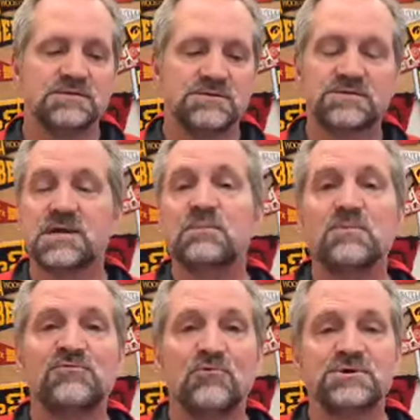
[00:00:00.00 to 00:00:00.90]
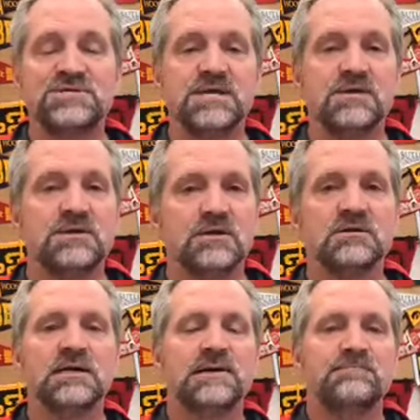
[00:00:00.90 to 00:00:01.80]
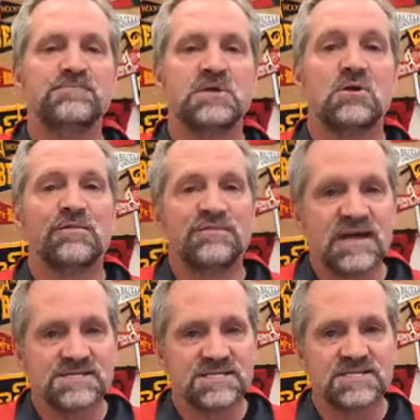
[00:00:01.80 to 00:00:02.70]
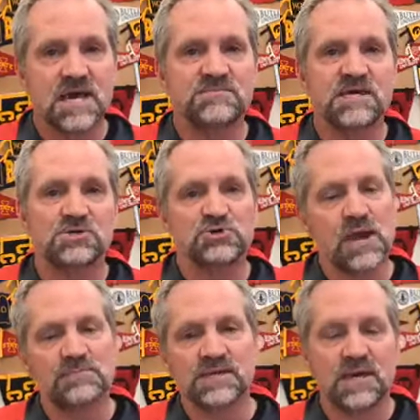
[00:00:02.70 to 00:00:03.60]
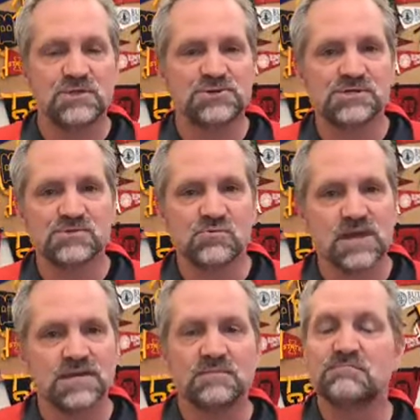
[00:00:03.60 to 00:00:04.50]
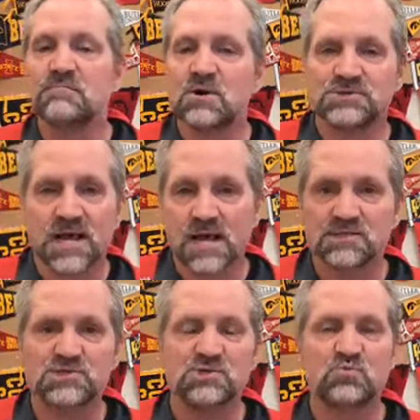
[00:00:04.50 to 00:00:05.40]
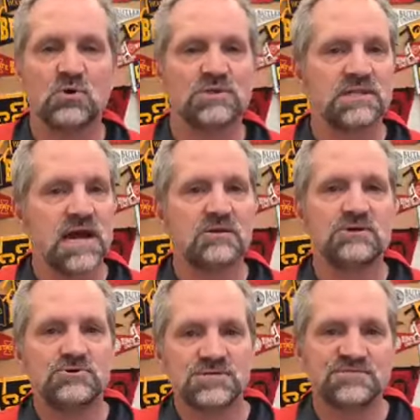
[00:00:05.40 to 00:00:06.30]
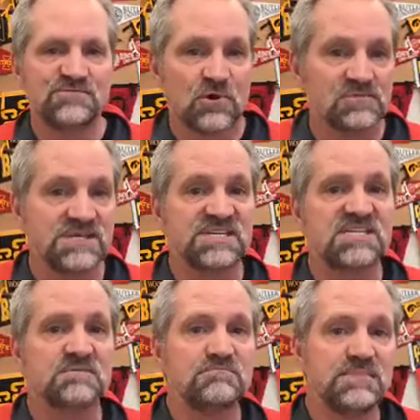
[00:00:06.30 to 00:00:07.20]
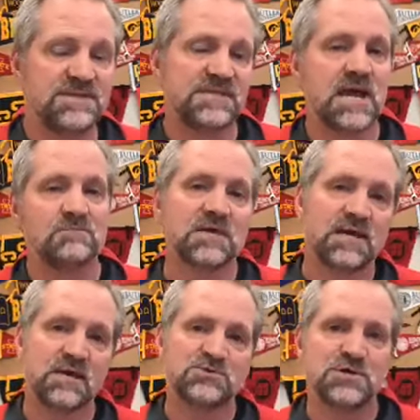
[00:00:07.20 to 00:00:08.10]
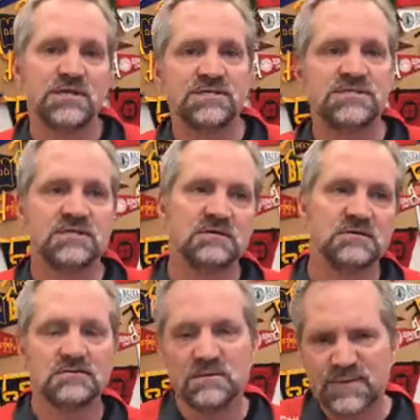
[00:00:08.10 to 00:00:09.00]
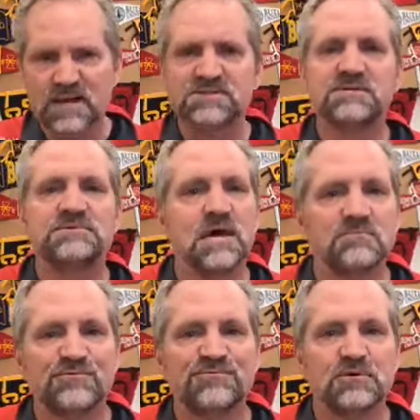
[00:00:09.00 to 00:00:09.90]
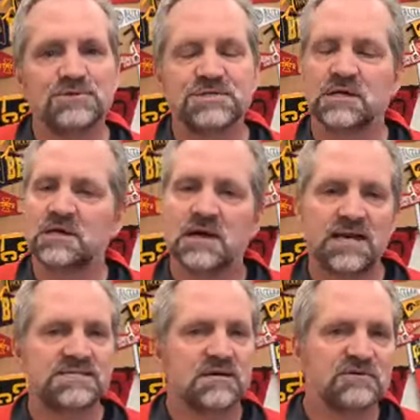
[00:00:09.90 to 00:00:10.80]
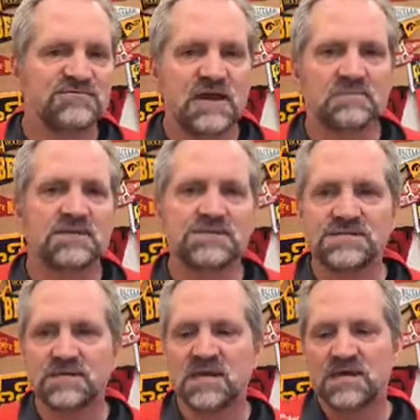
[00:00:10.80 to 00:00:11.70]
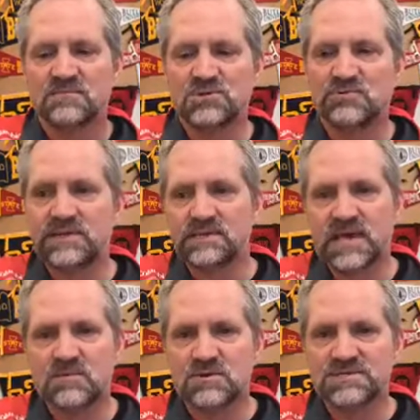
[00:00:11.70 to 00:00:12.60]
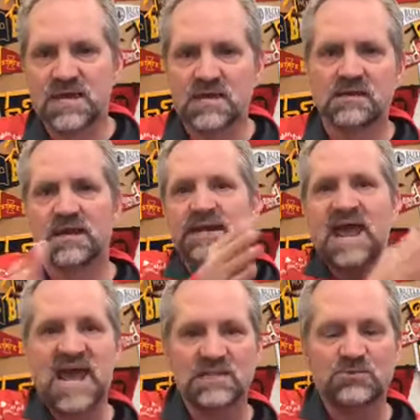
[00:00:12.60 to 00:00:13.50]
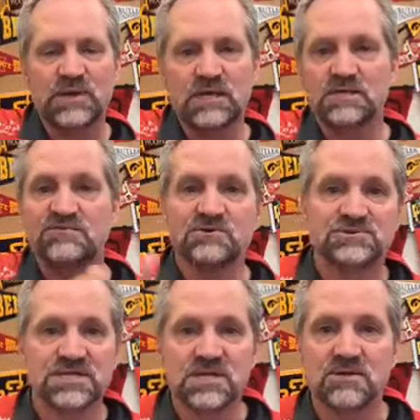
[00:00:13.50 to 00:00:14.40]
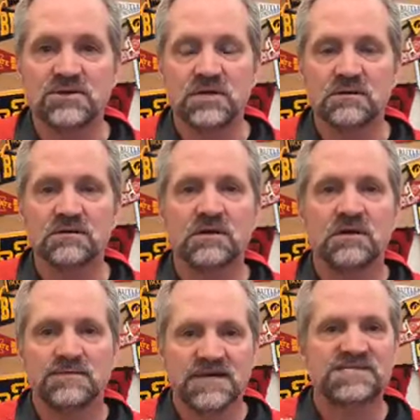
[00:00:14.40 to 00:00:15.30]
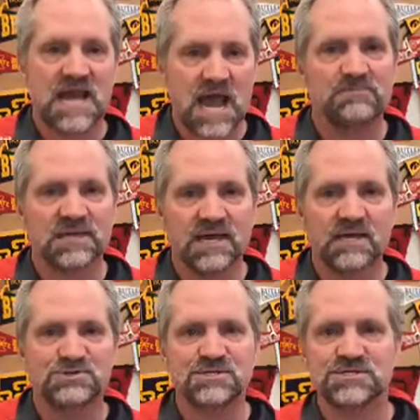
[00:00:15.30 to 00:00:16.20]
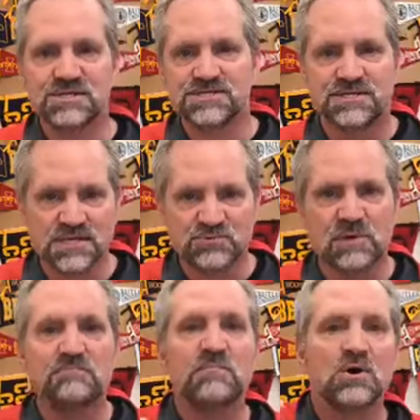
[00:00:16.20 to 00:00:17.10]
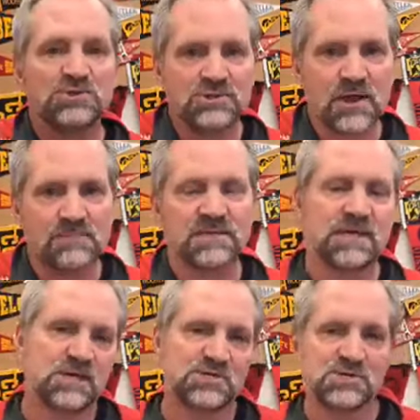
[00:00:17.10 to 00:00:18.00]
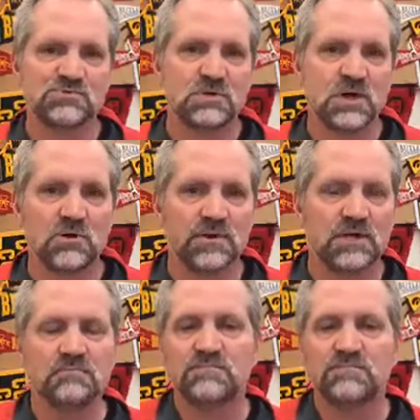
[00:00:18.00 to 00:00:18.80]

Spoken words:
So summer before senior year, that's the time to get your applications ready. Most colleges won't allow you to formally submit the application until about September 1st. I tell families that between Labor Day and Halloween of your senior year, that's application season. That's when most of your applications will go in.